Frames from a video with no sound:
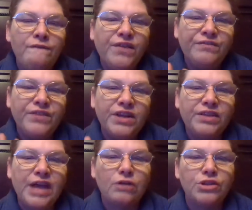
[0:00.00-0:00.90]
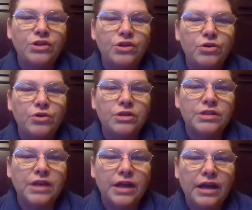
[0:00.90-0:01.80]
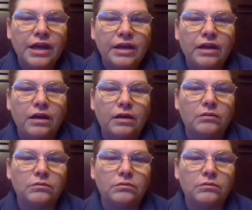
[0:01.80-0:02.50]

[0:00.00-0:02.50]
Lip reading: 50,000 units a day.